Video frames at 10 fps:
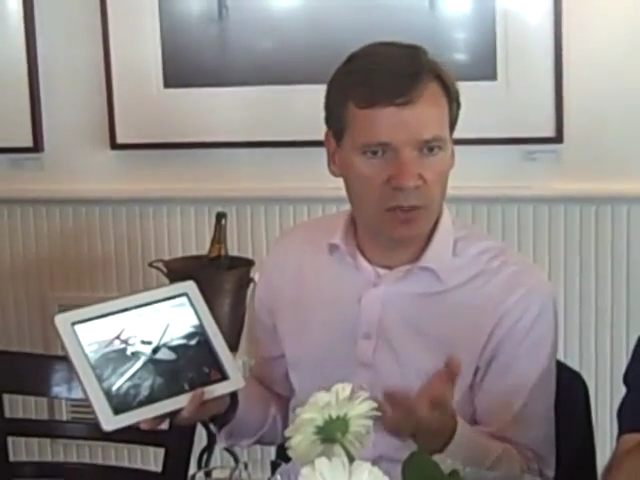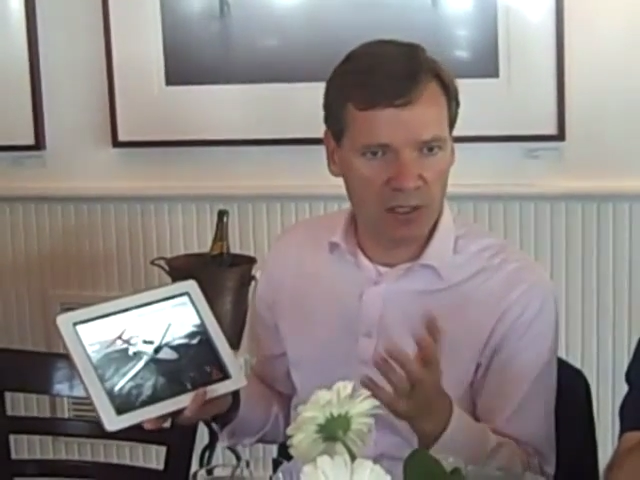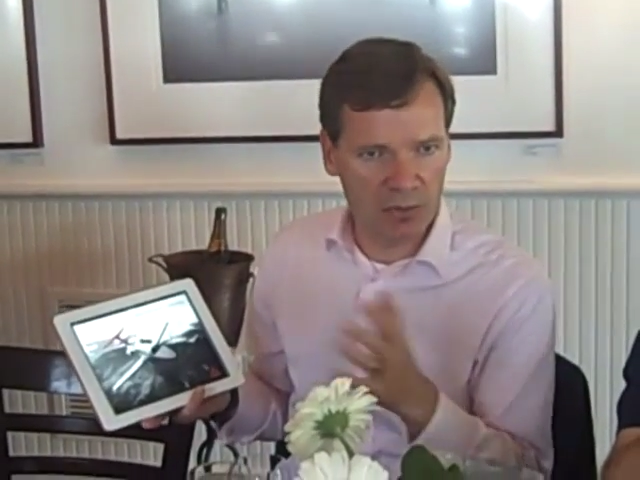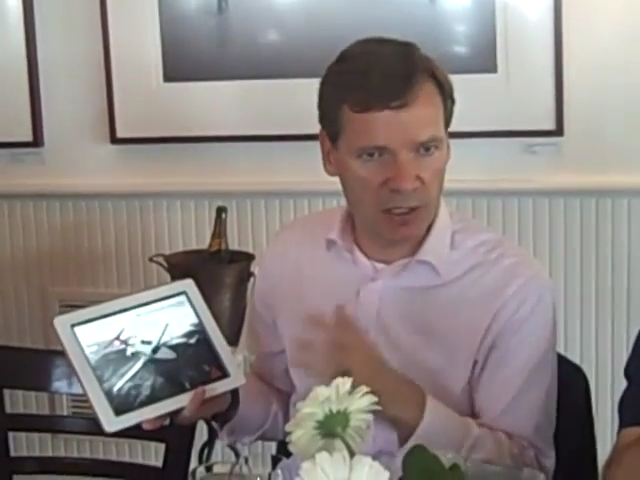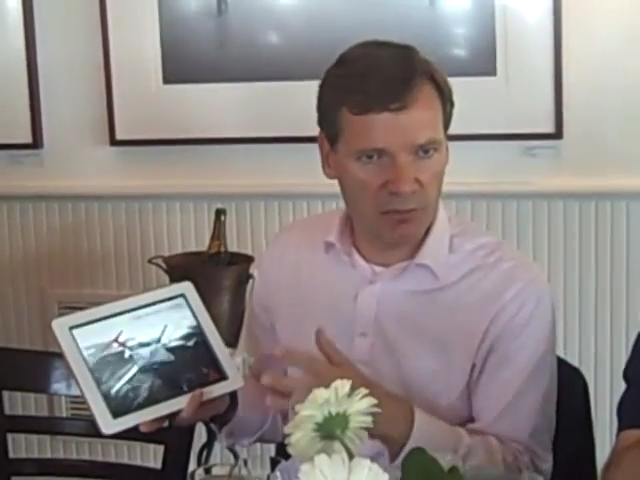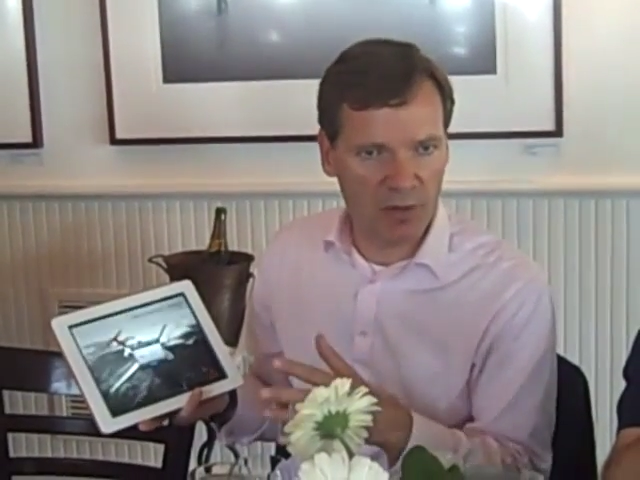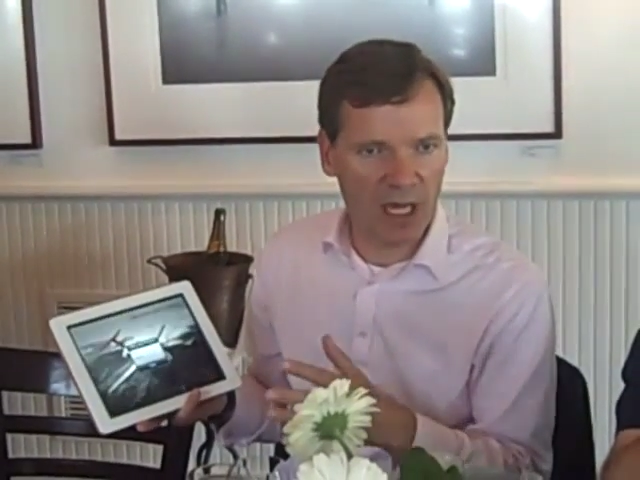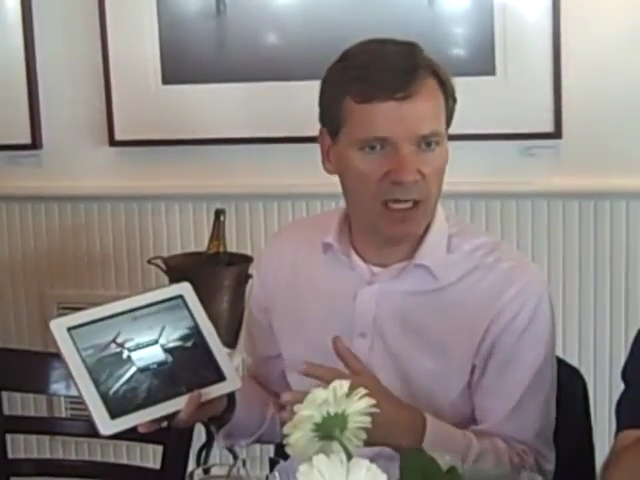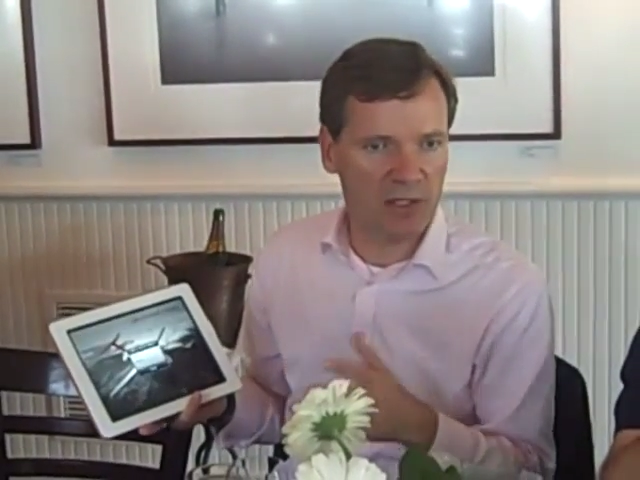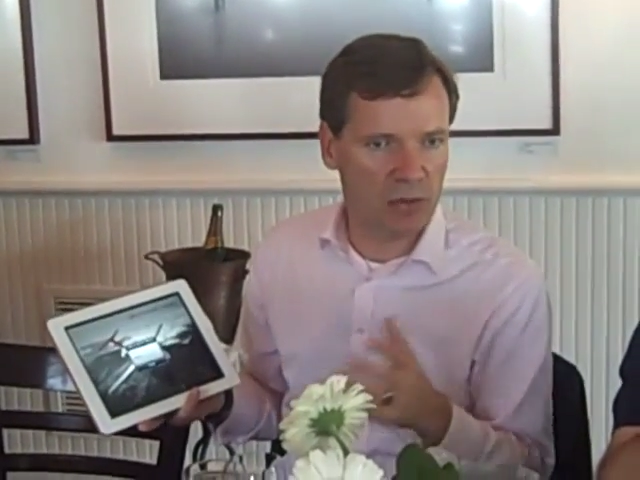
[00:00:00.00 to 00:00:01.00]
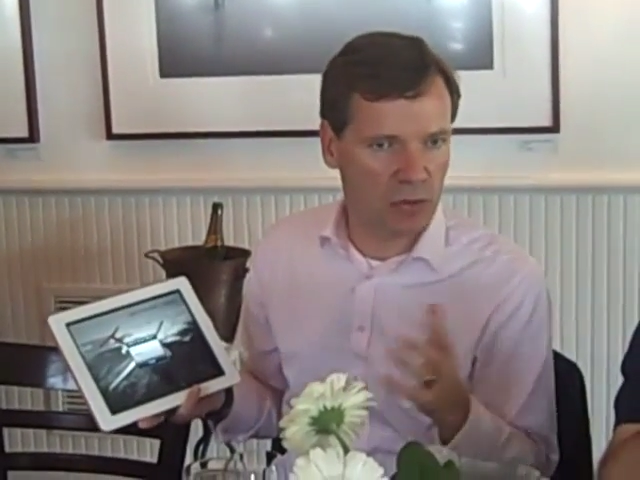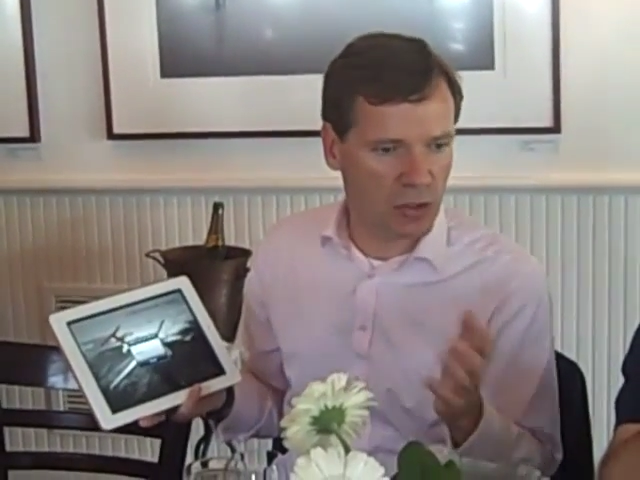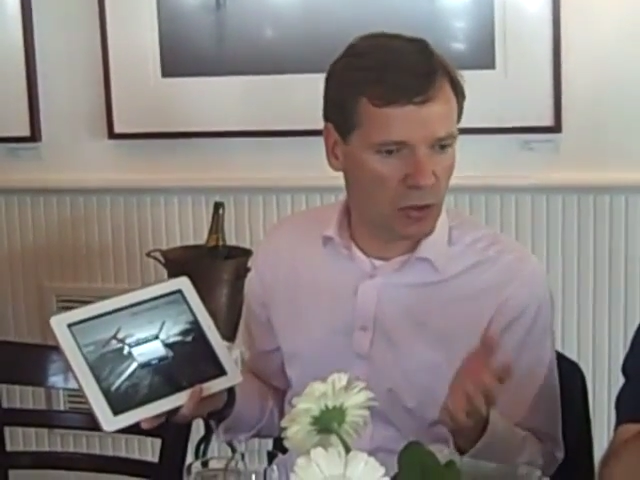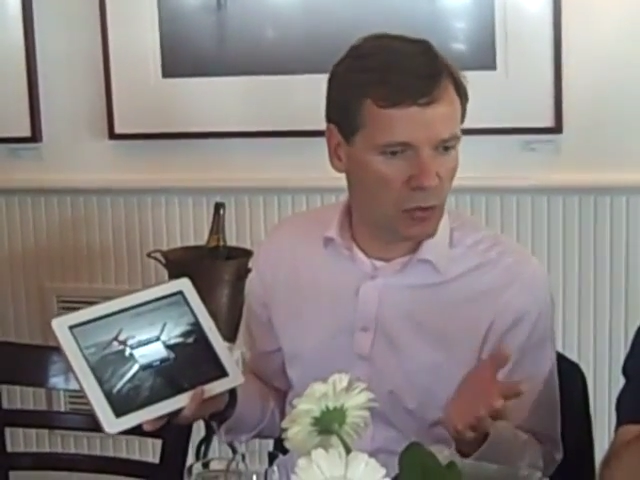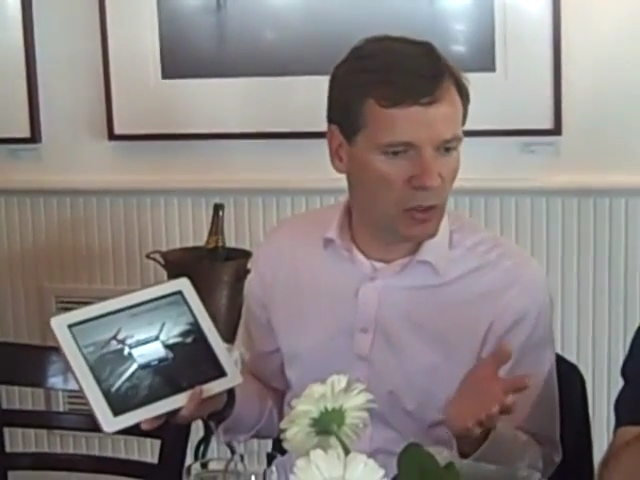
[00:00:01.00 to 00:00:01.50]
where we invited
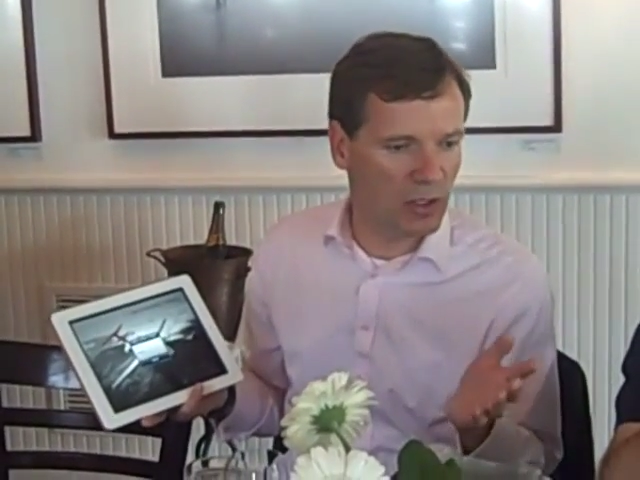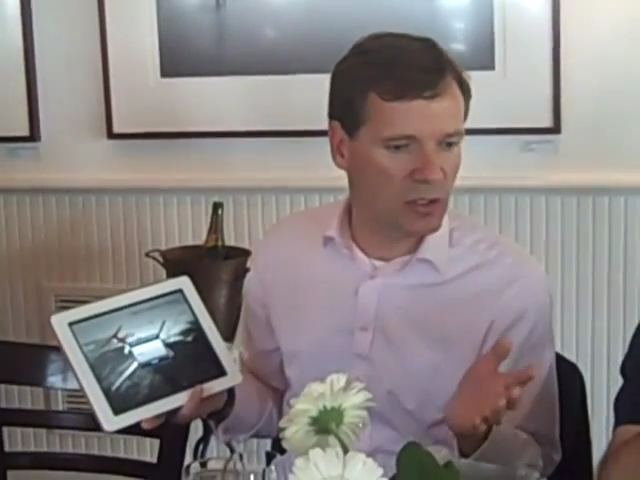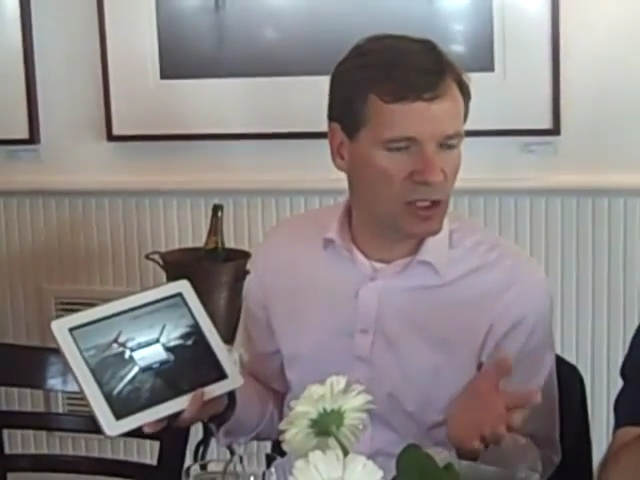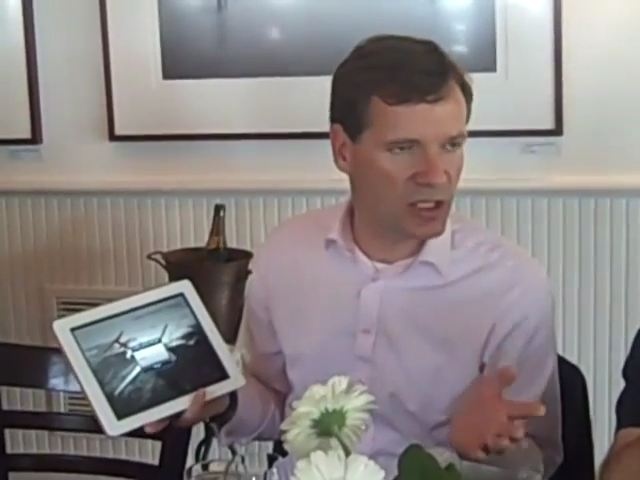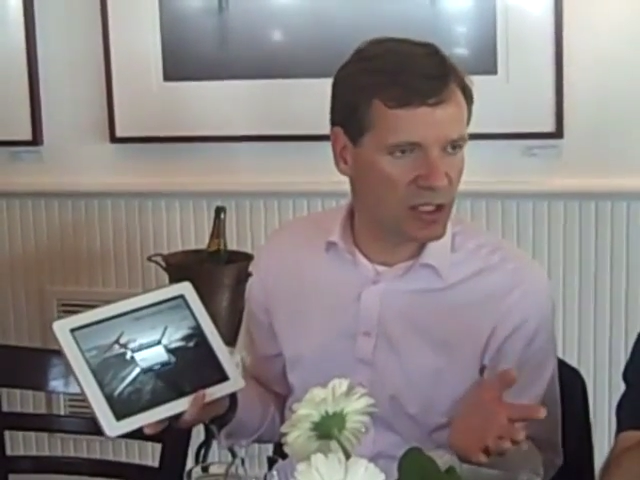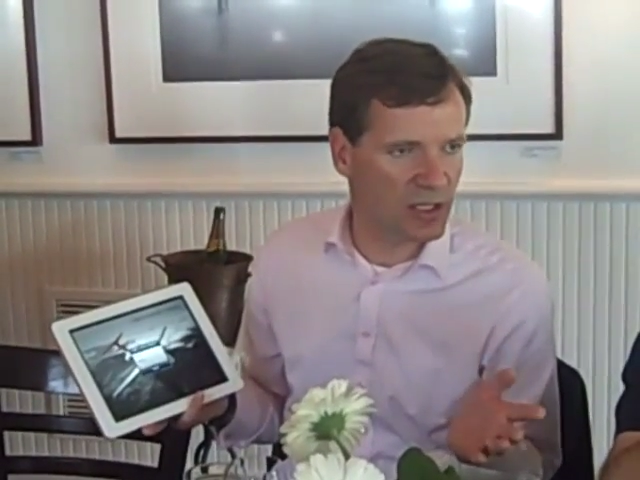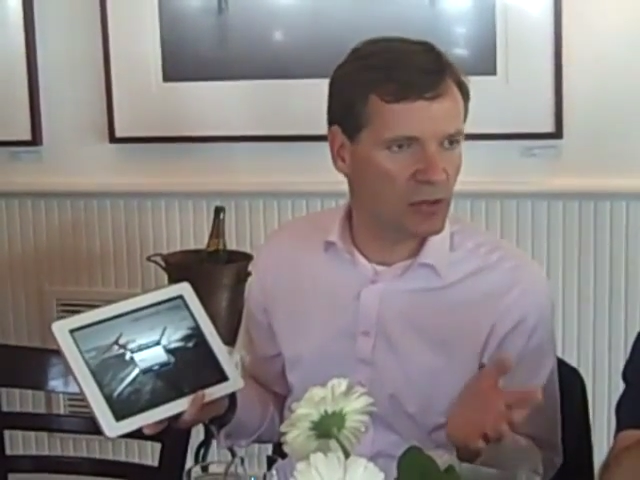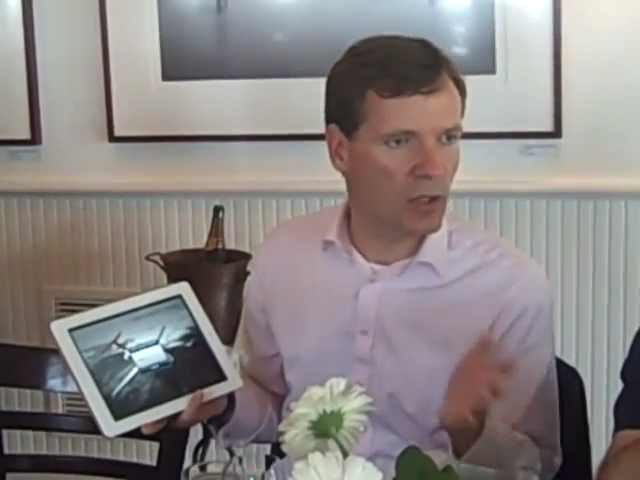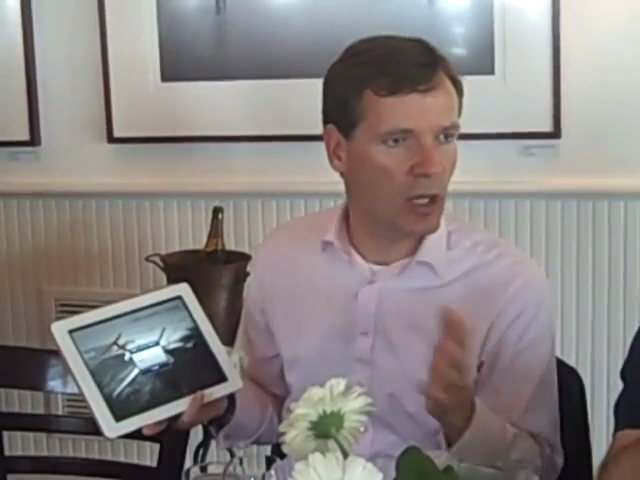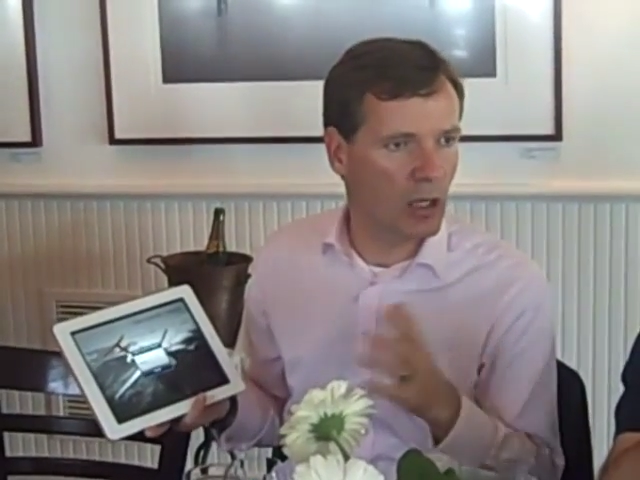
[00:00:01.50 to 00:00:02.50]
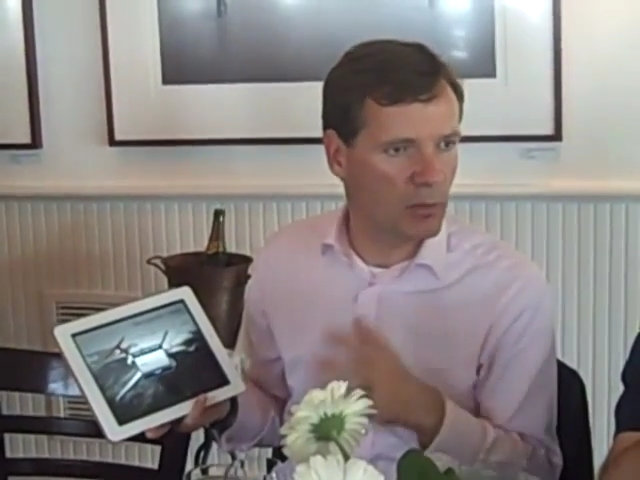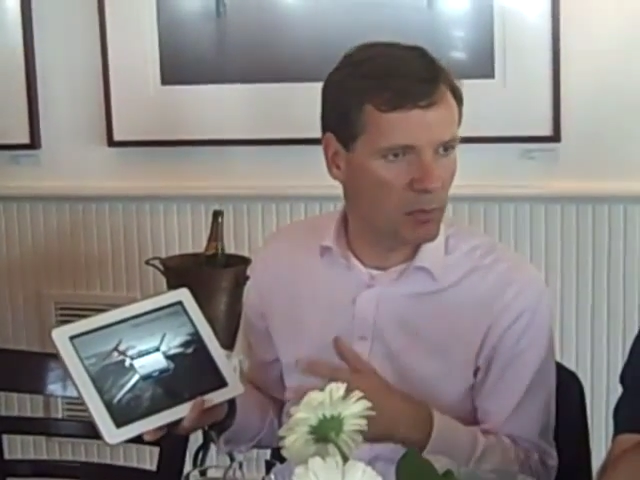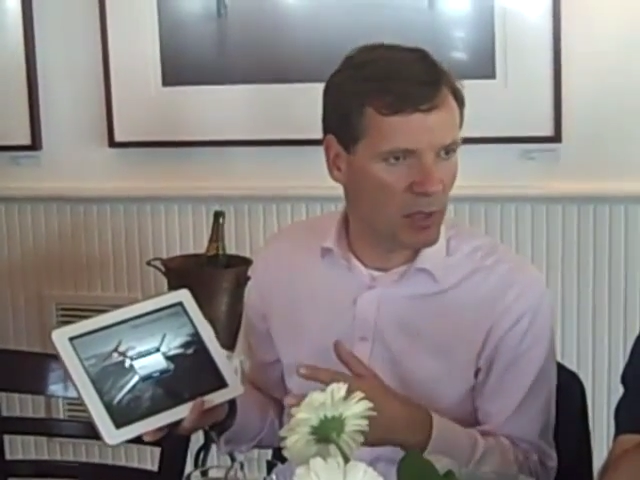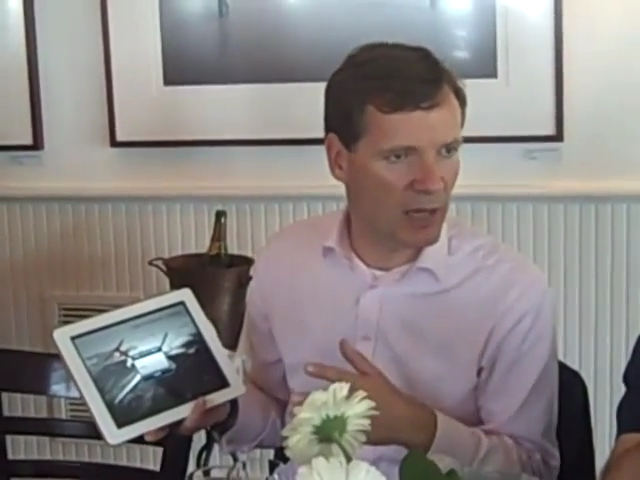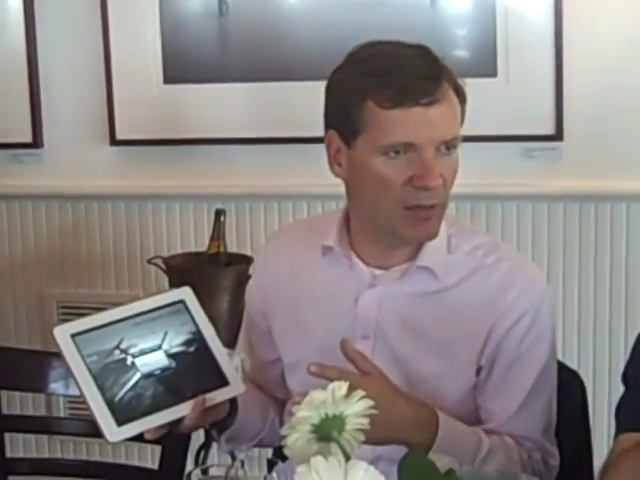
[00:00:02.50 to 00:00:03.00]
also Cessna to come
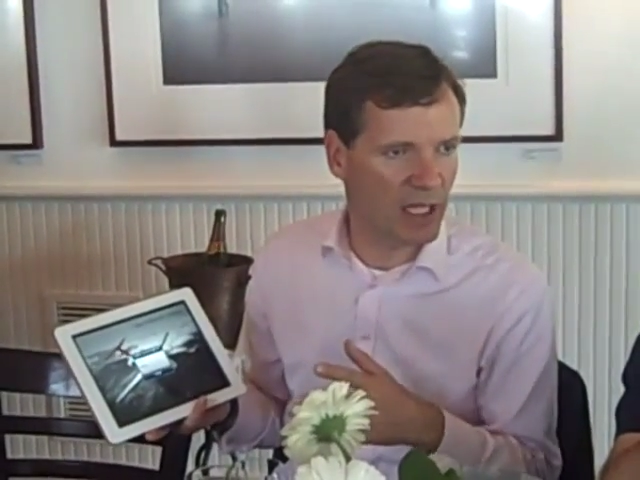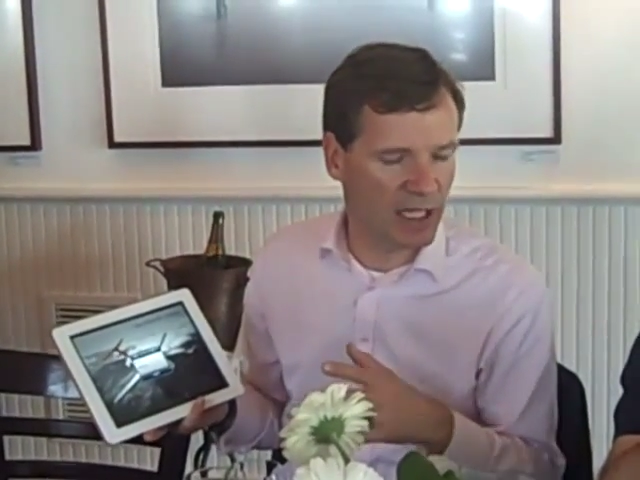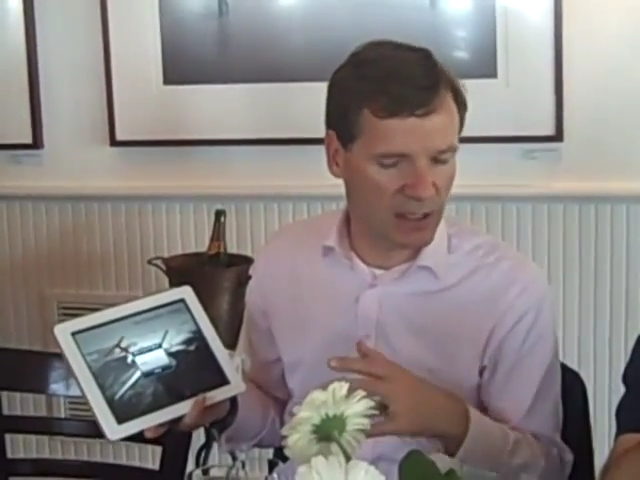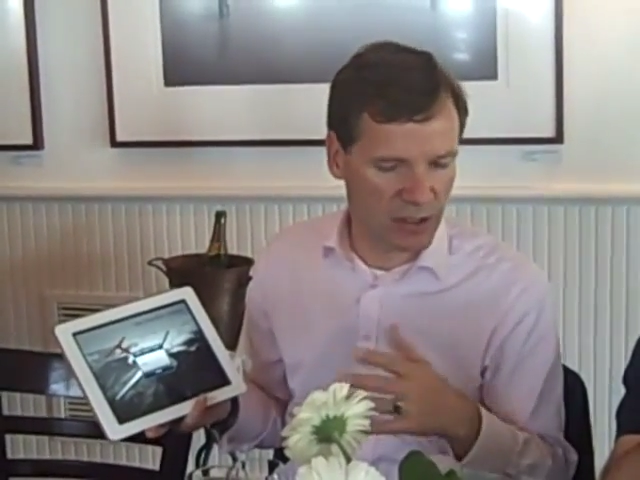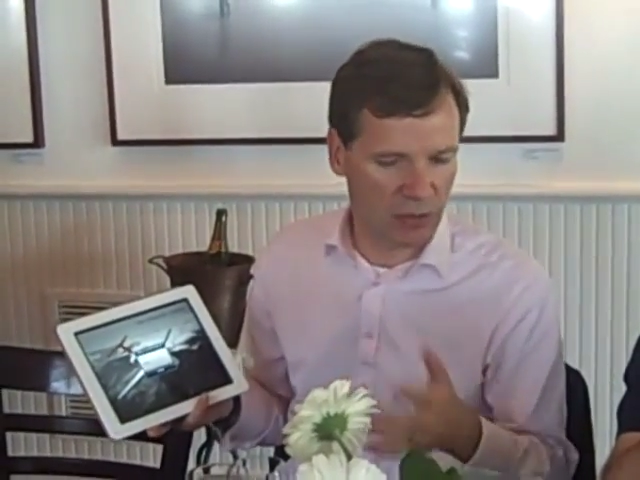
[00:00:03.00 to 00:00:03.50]
and Private Air.